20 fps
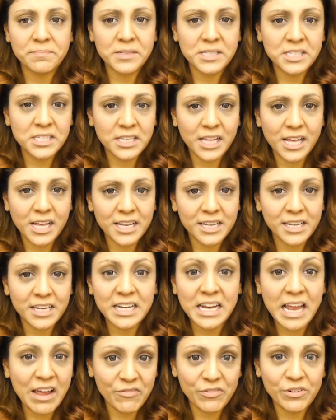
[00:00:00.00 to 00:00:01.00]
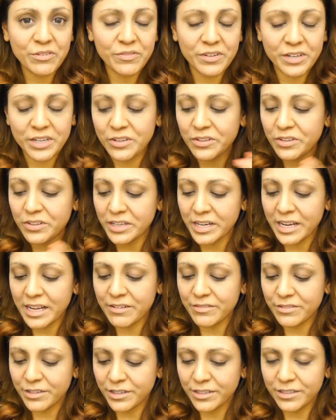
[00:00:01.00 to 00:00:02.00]
It's in every video that I
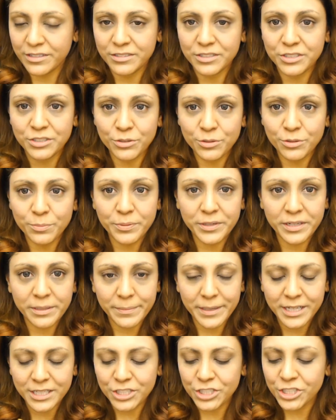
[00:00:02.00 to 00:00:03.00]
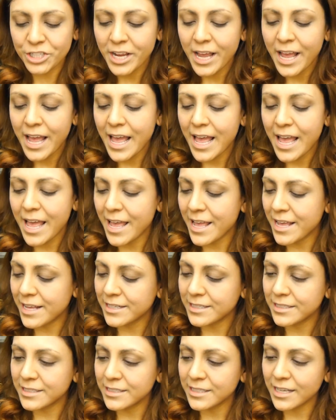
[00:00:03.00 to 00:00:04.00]
ever do pretty much,
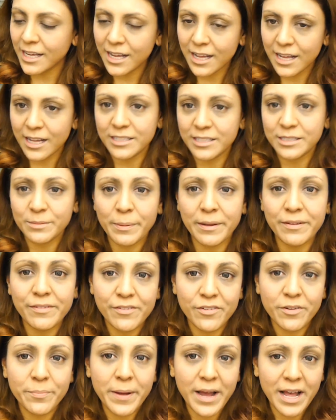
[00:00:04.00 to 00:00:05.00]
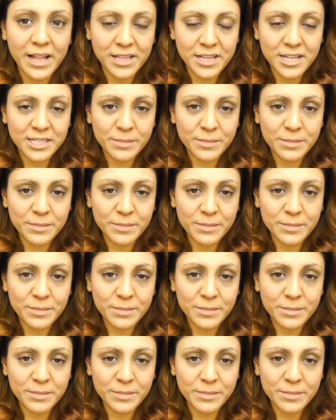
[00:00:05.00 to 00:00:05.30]
and it's my favorite palette.